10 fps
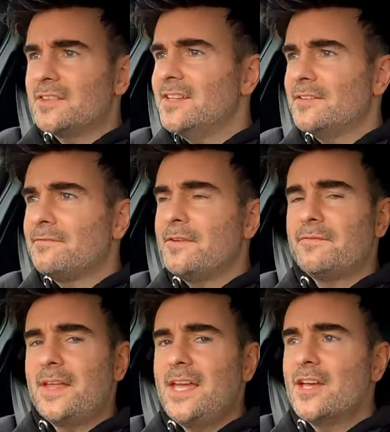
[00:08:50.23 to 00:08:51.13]
I think the
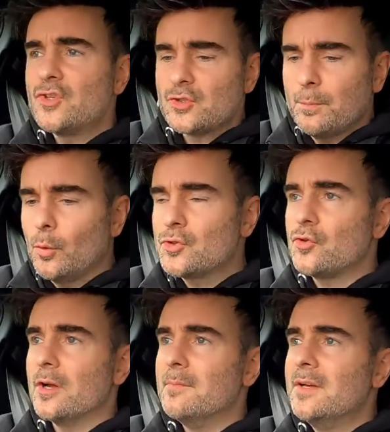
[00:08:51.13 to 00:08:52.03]
50 sport
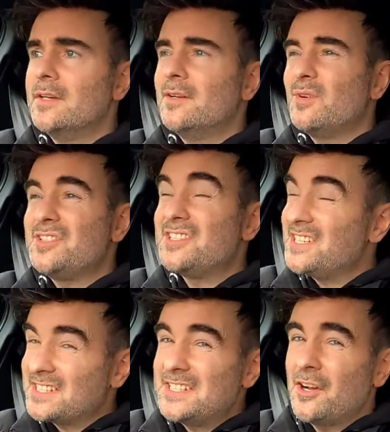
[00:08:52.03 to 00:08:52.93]
trim, which is
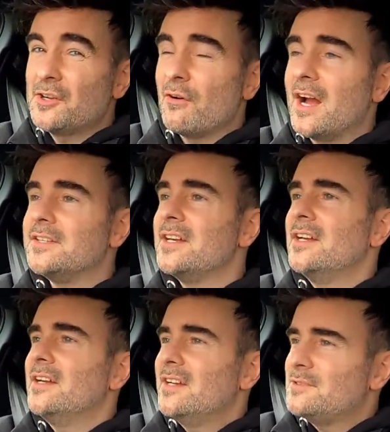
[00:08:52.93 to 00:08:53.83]
69 grand,
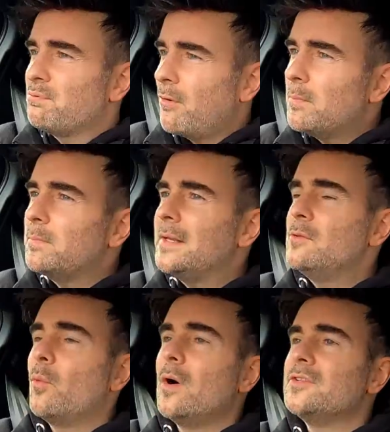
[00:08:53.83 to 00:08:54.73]
is
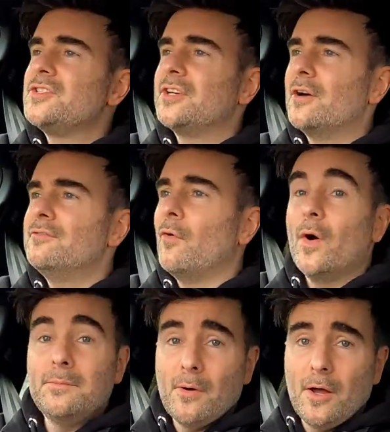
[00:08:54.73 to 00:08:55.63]
probably the one to go
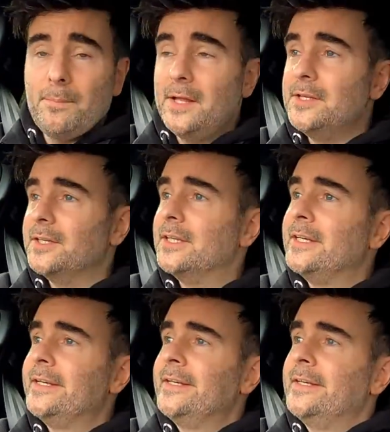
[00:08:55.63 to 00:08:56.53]
for, in my opinion.
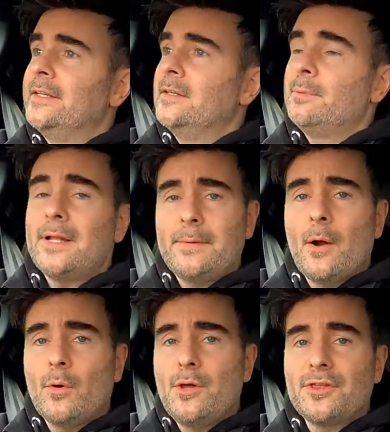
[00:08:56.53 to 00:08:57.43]
But let
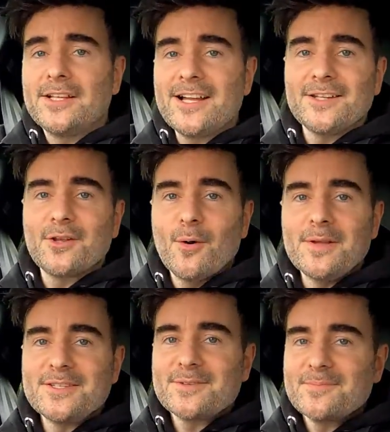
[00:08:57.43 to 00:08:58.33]
me know what you think down in the
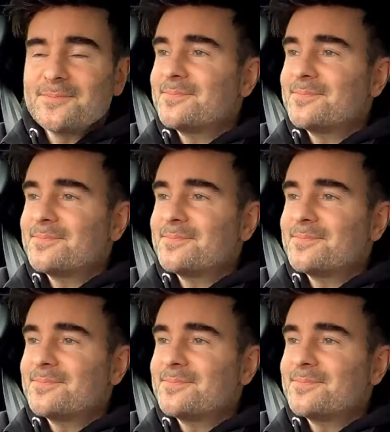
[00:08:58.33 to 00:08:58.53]
comments.